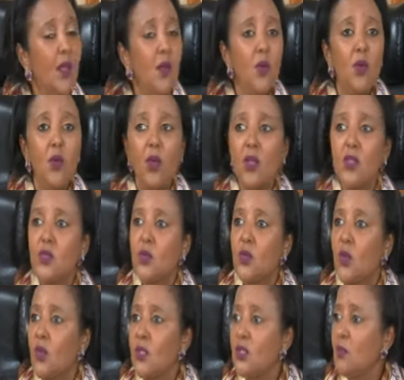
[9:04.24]
We will also
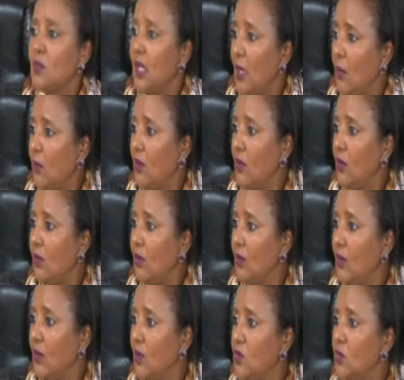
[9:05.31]
not be able
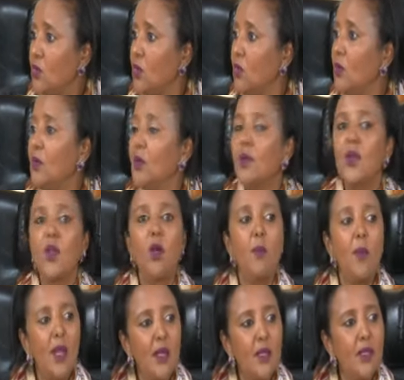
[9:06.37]
to
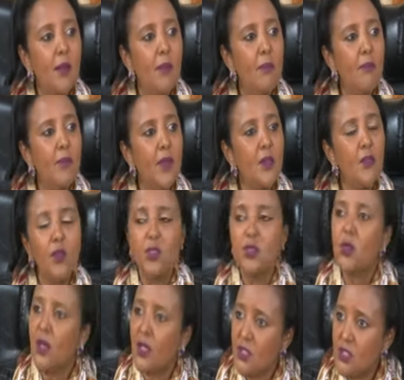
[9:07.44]
recommend them for
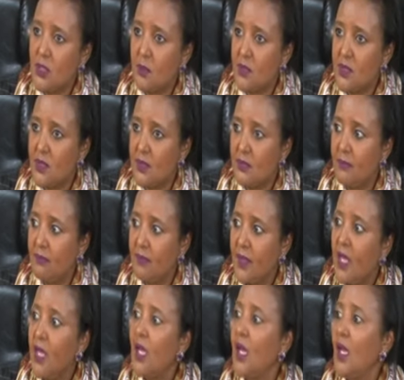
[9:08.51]
scholarships.
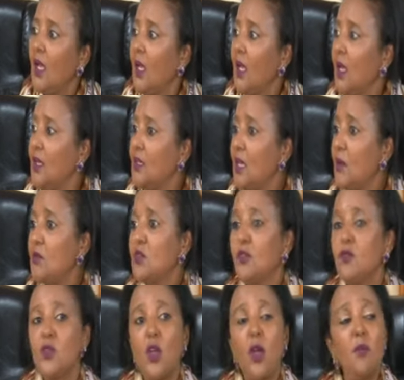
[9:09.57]
In terms
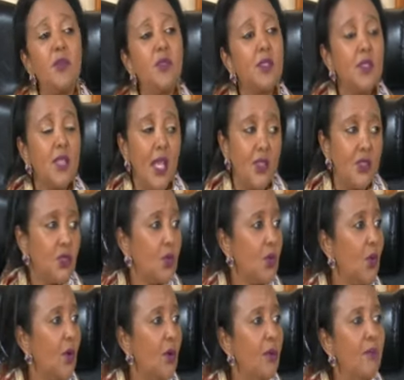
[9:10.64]
of jobs, as you
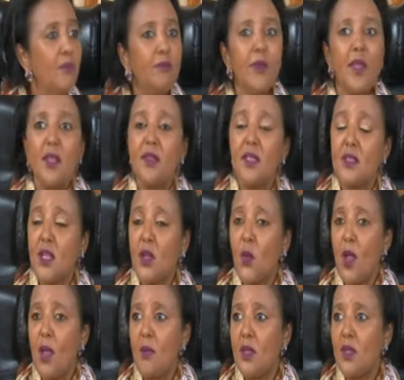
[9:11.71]
know, there's a
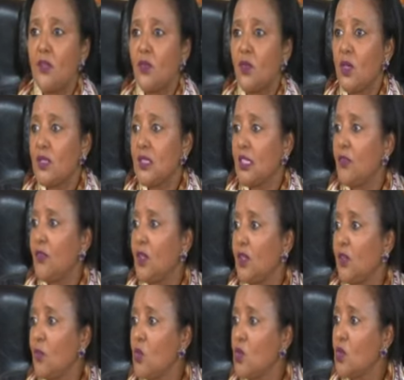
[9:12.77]
requirement for a certificate
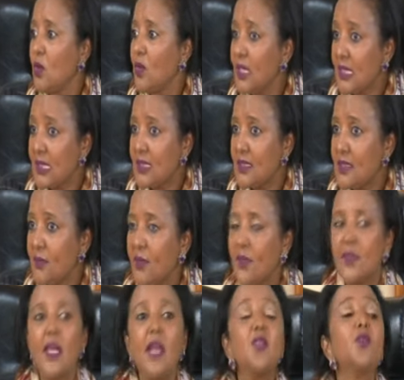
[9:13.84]
of good conduct.
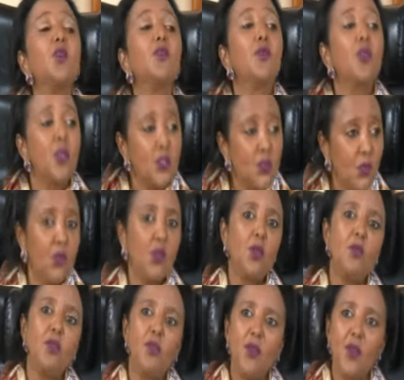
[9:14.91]
That, of course, will
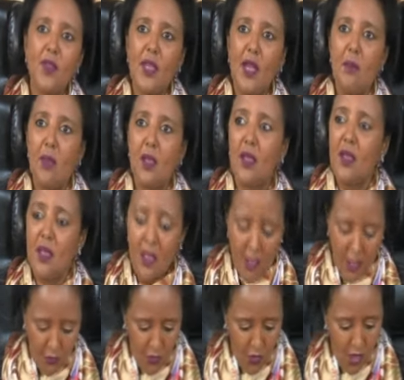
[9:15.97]
not be forthcoming
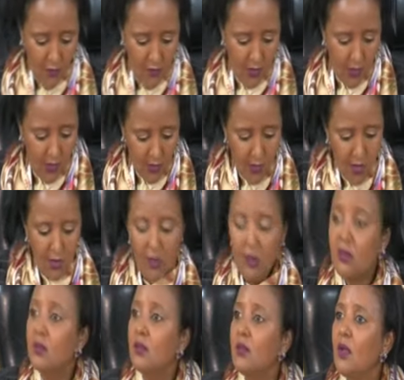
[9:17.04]
if you have a criminal
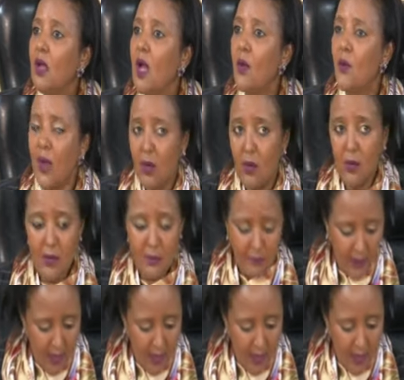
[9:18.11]
record.